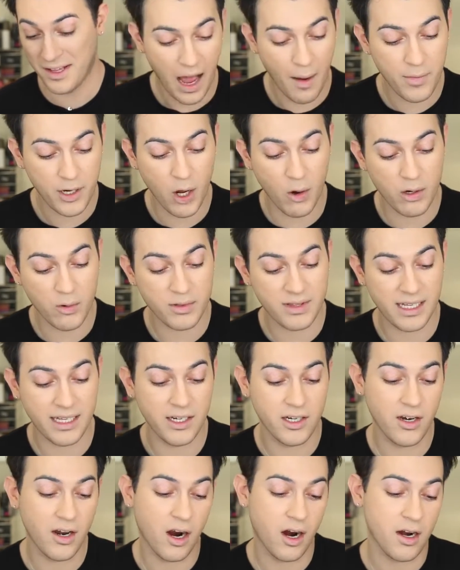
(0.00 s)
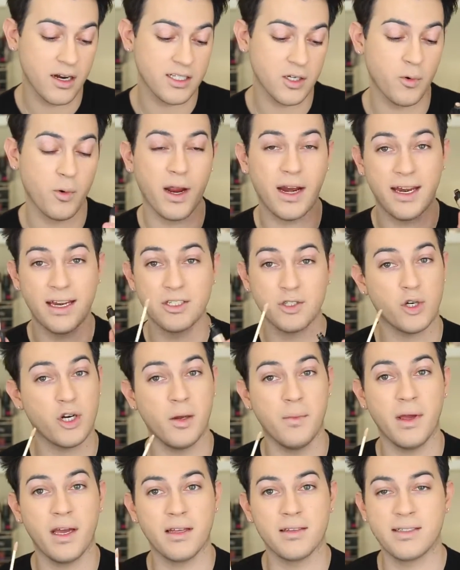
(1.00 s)
I'm gonna go in with the NARS Radiant
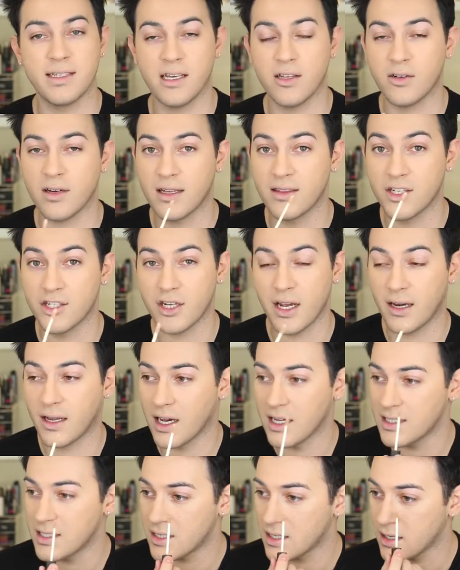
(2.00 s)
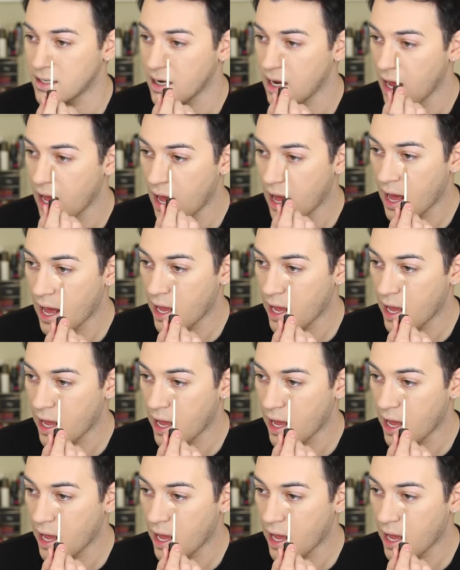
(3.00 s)
Creamy Concealer in the shade Custard.